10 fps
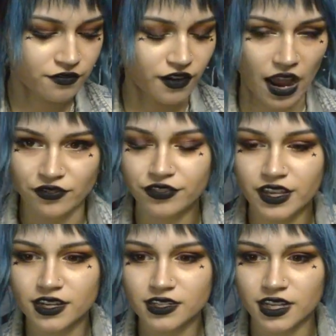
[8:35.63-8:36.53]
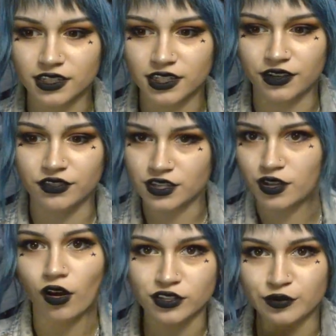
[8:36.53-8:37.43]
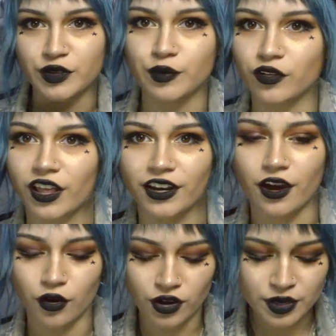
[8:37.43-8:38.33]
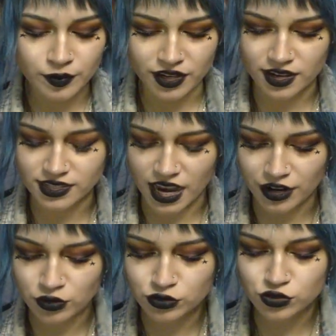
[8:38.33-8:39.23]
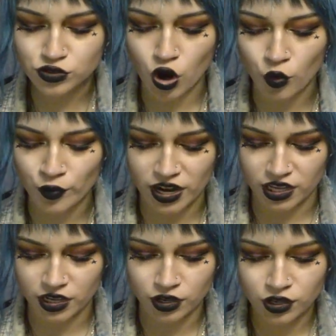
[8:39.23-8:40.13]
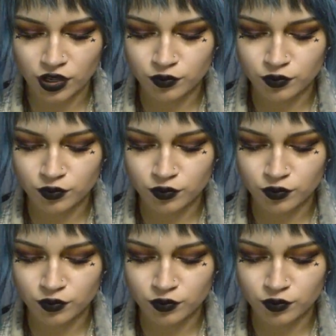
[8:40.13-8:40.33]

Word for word: five of these and give these all to people I know because I know so many